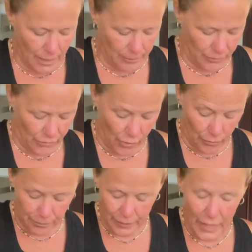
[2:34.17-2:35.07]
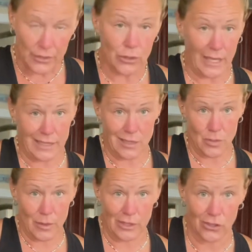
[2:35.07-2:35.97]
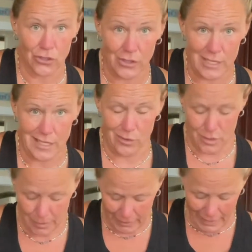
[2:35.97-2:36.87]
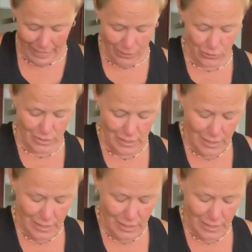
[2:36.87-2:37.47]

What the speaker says: So I do like this one. Your treats don't spill out.